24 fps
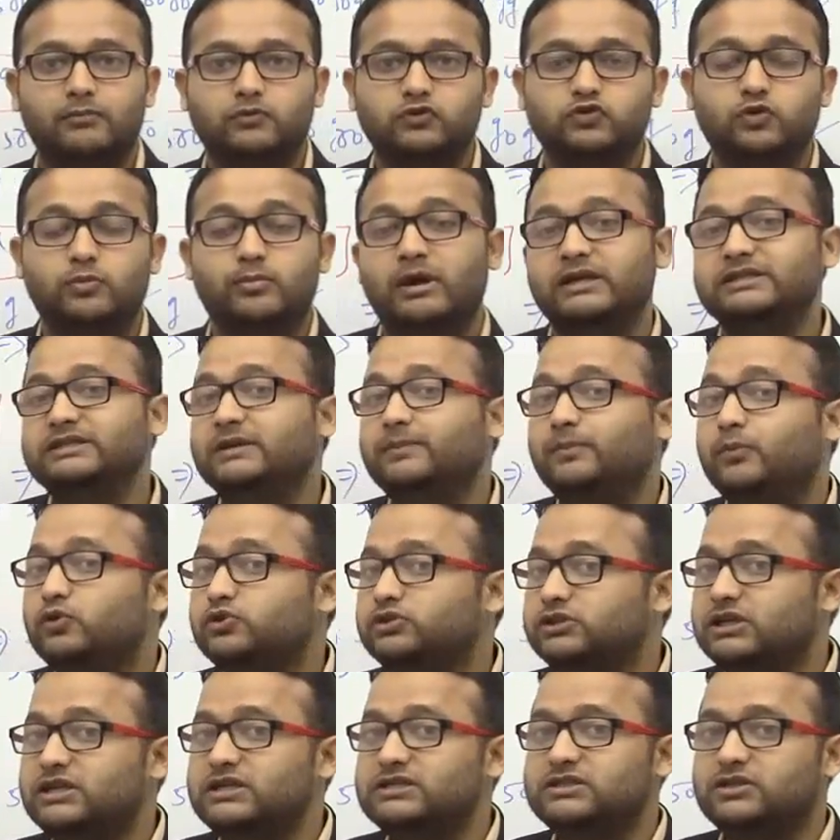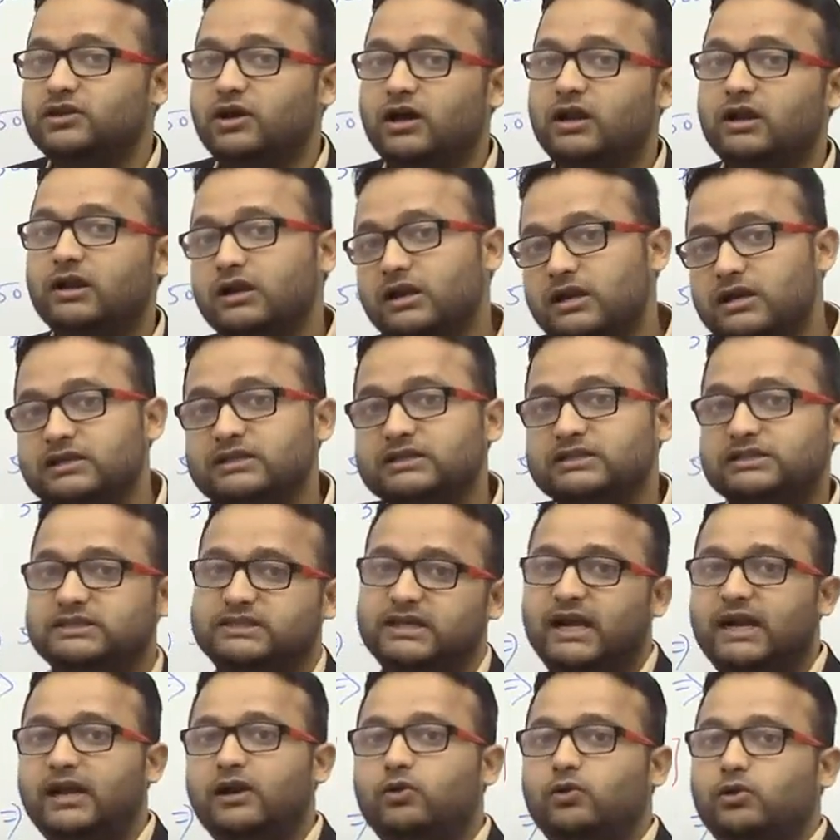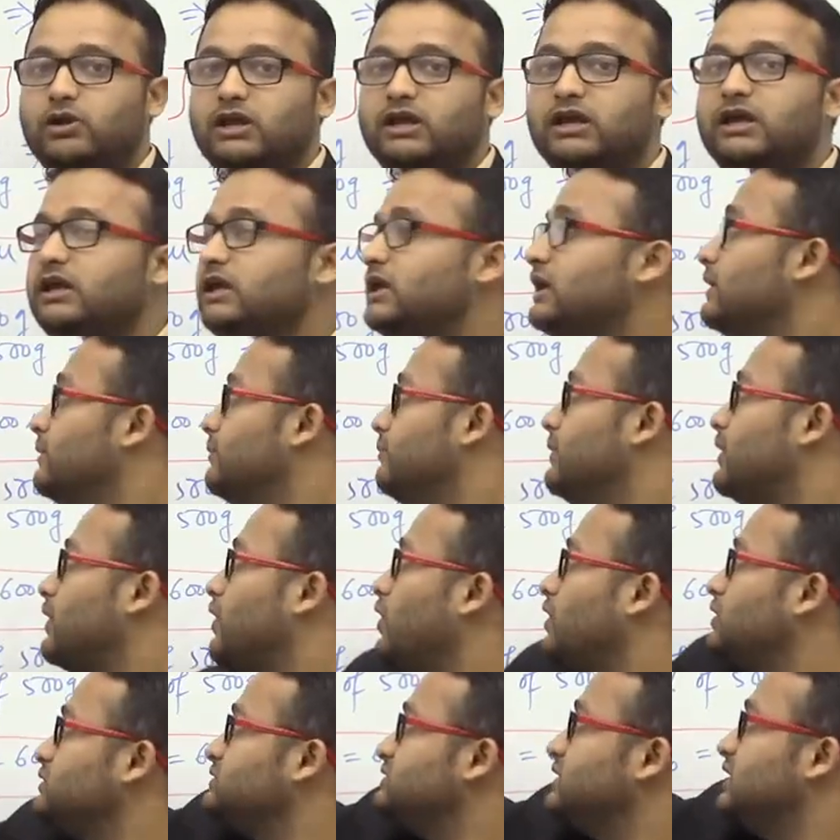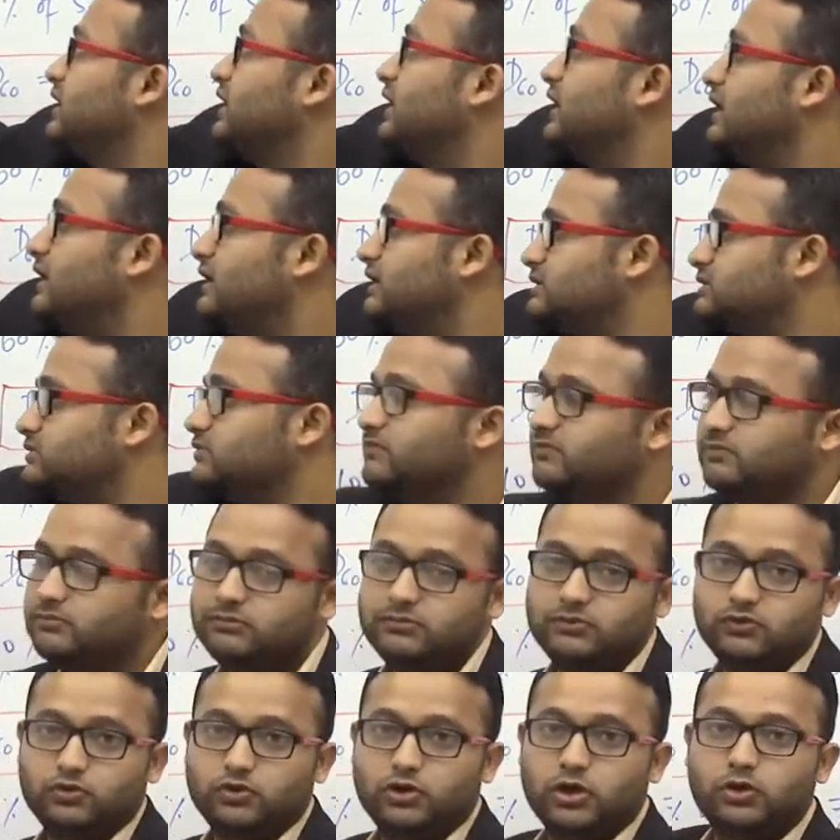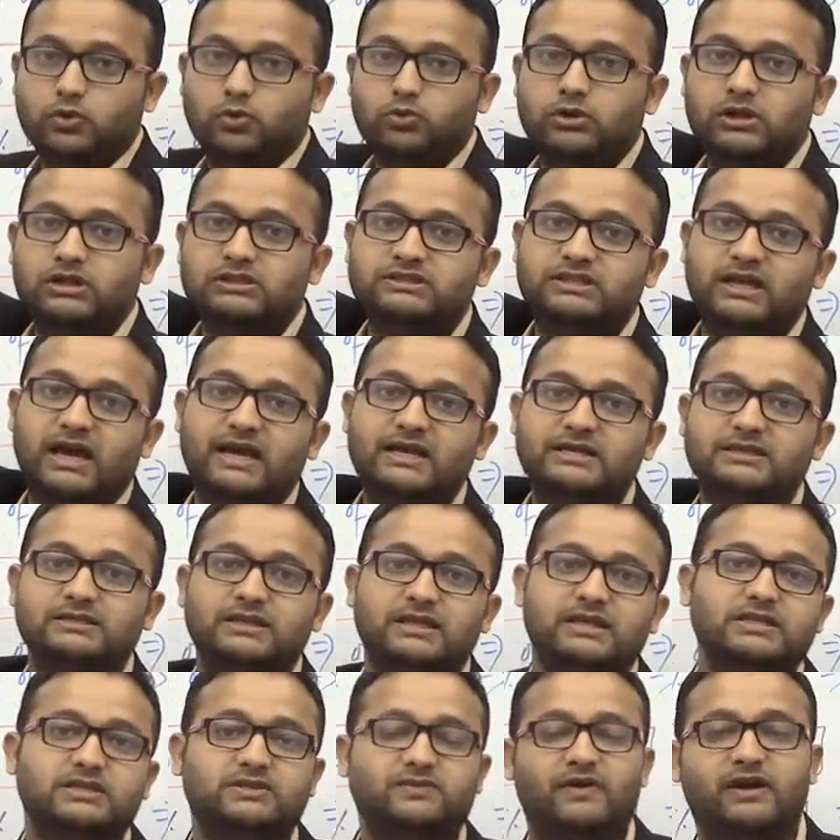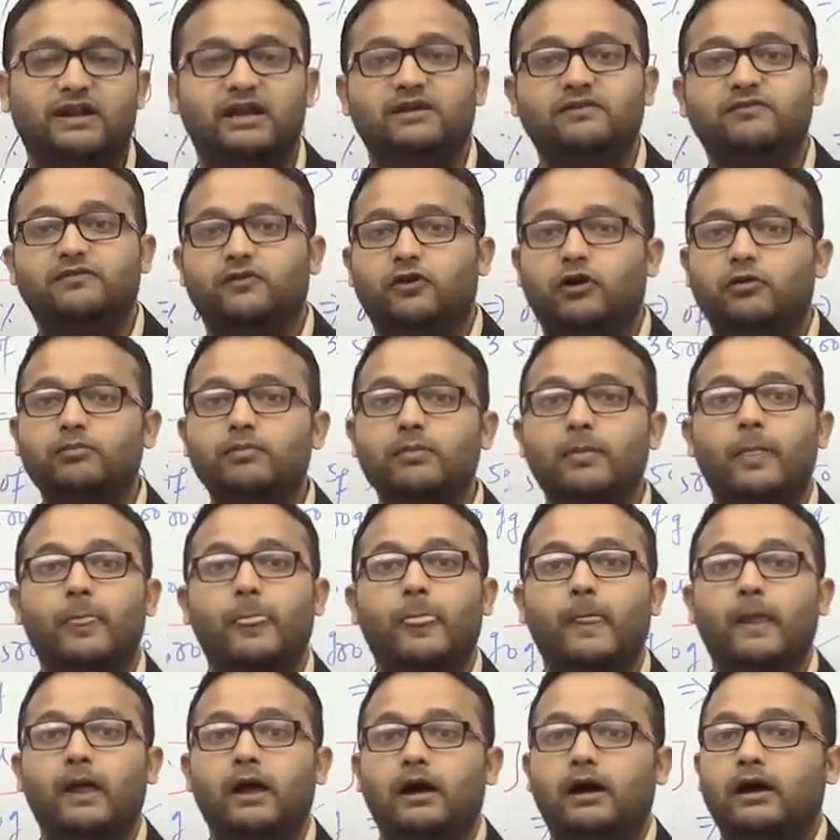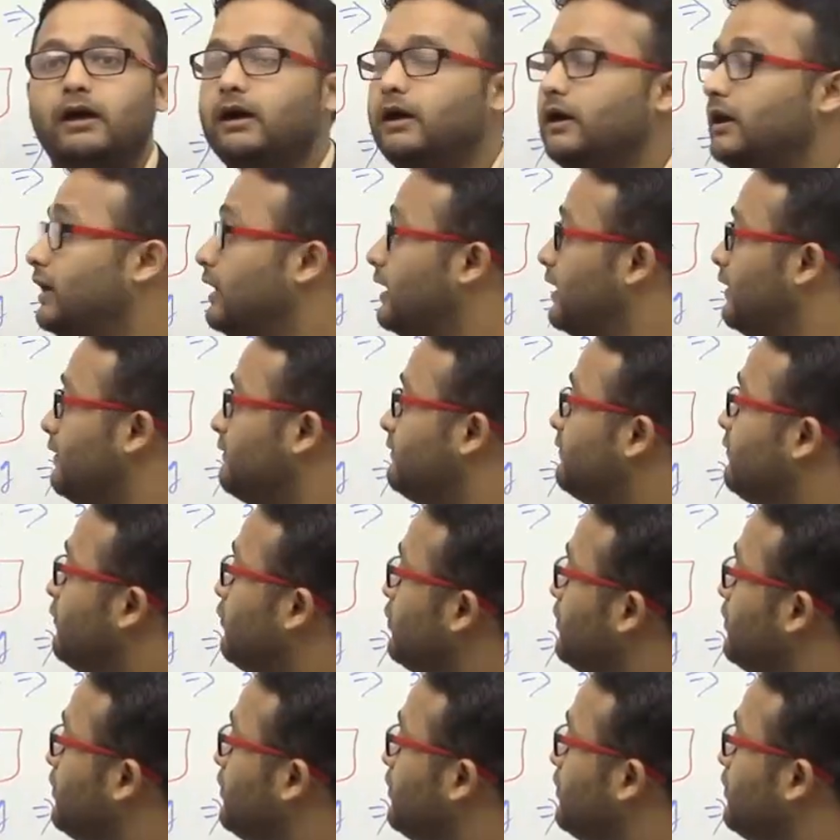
So major portion is here sand only, because it is, the total size is varying from 75